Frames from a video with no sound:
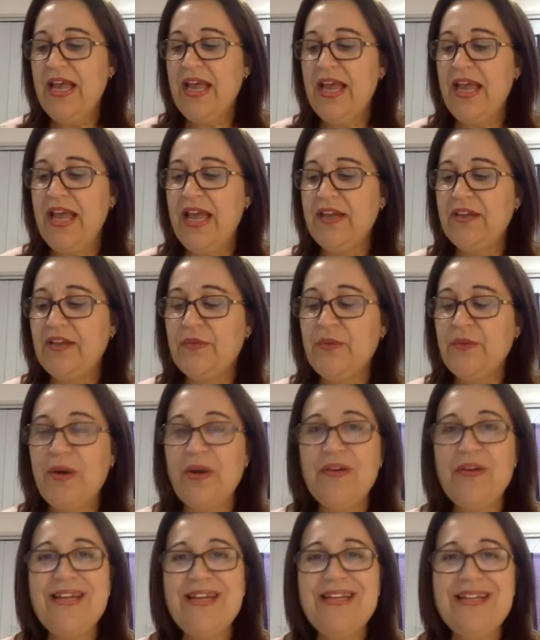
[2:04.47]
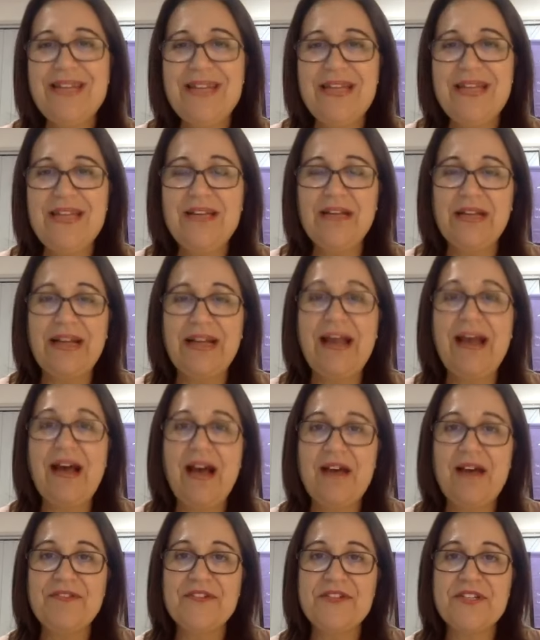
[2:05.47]
And you only need like
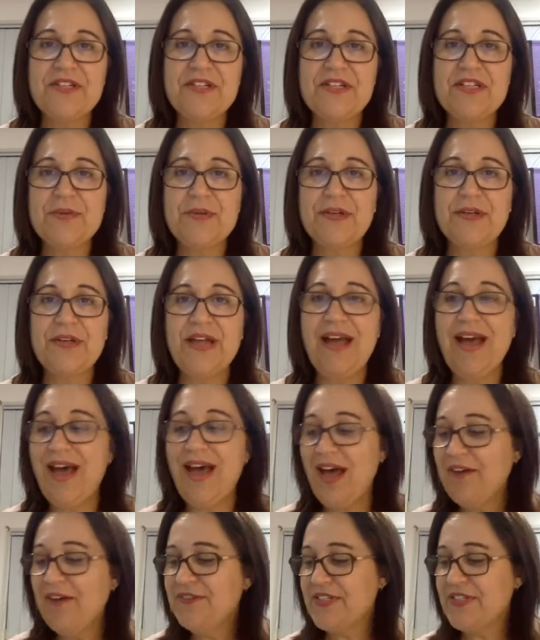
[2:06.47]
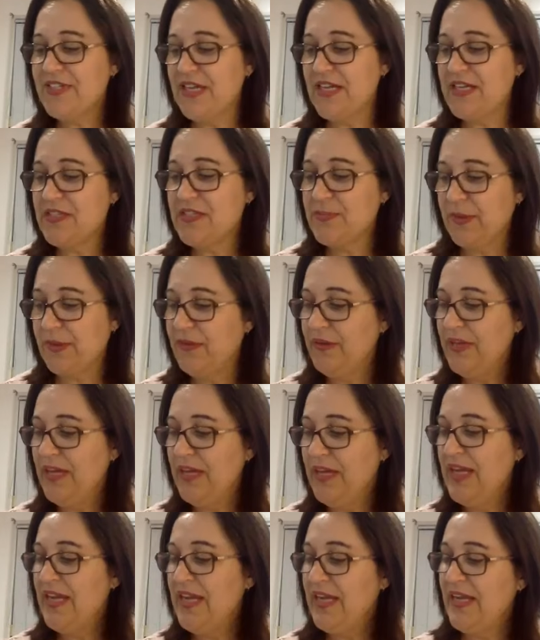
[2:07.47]
half a teaspoon. Now, half a teaspoon
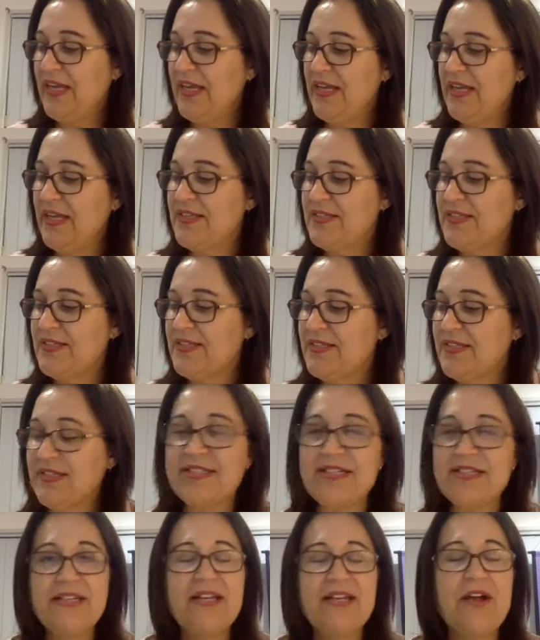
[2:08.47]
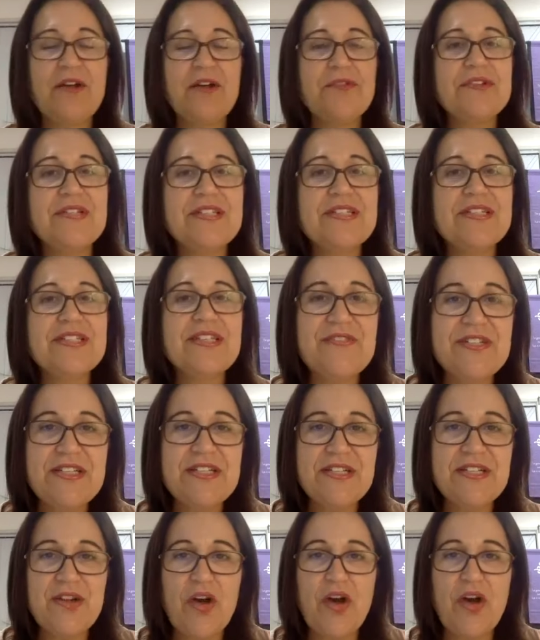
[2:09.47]
is
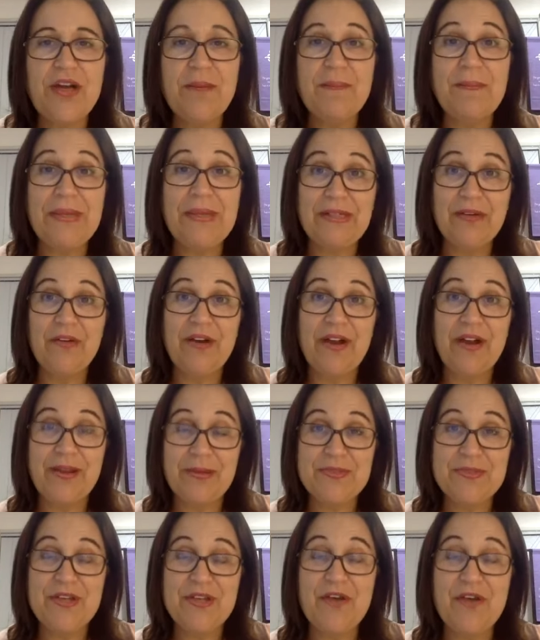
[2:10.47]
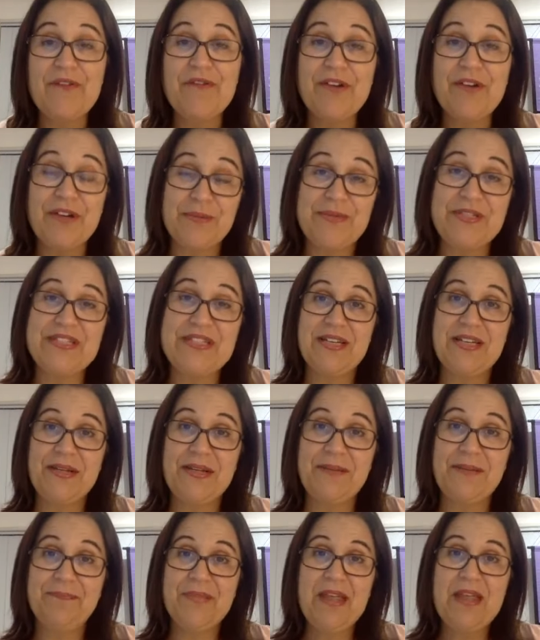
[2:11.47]
1,679 milligrams of vitamin
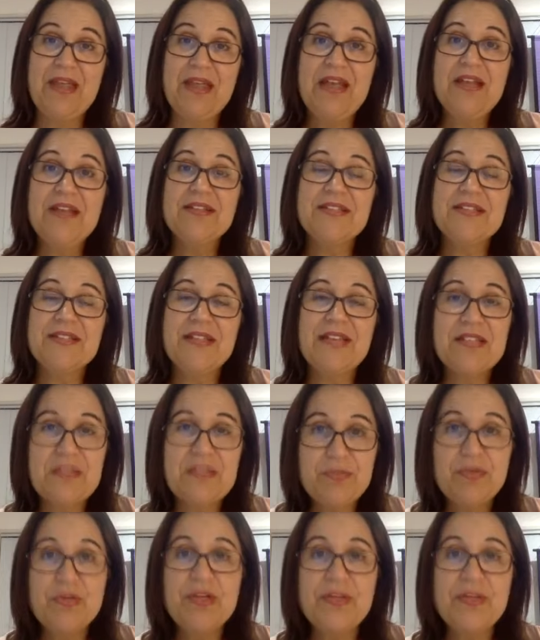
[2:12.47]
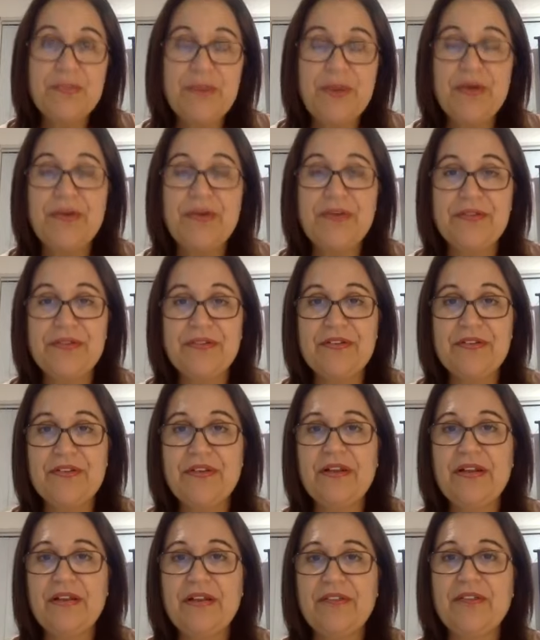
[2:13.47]
C. So that's a pretty potent
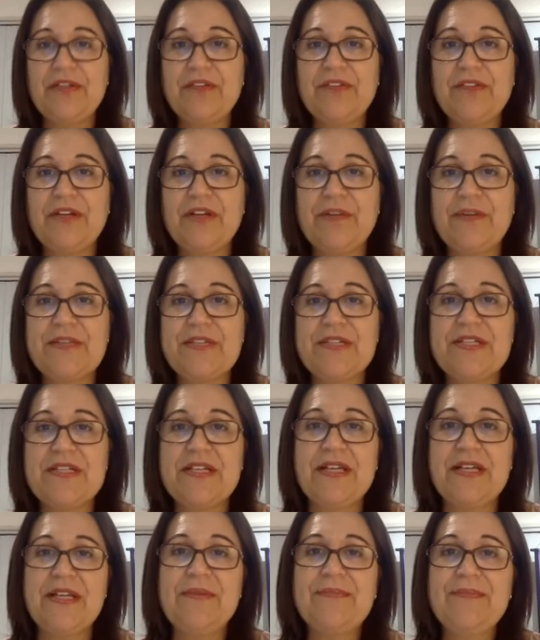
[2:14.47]
level of vitamin C.